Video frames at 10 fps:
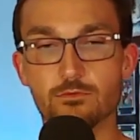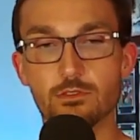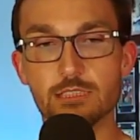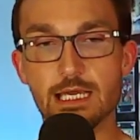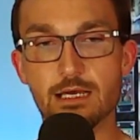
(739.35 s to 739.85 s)

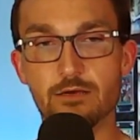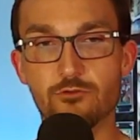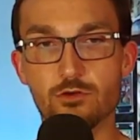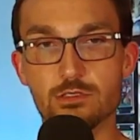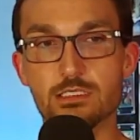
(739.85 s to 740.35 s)
Well, yeah, of
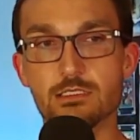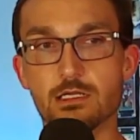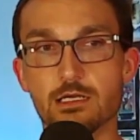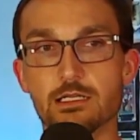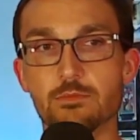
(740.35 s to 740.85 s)
course, he's
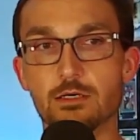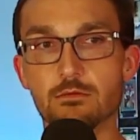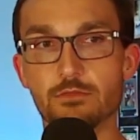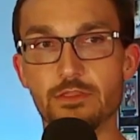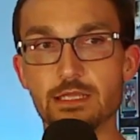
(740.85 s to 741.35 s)
talking
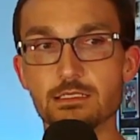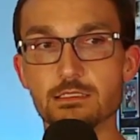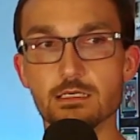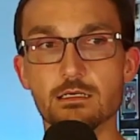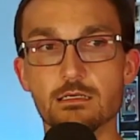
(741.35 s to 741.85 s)
about things.